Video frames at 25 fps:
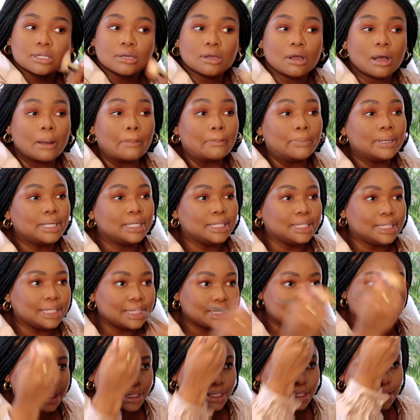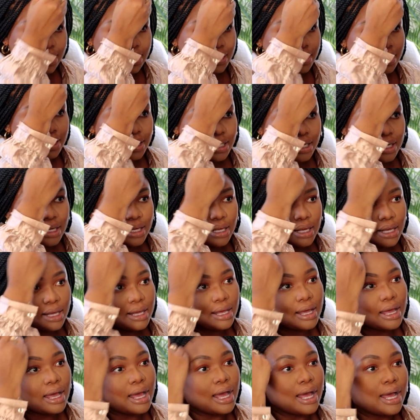completely
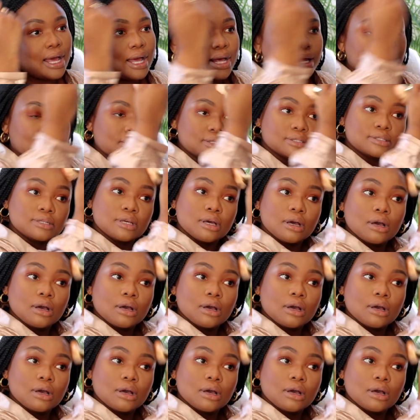and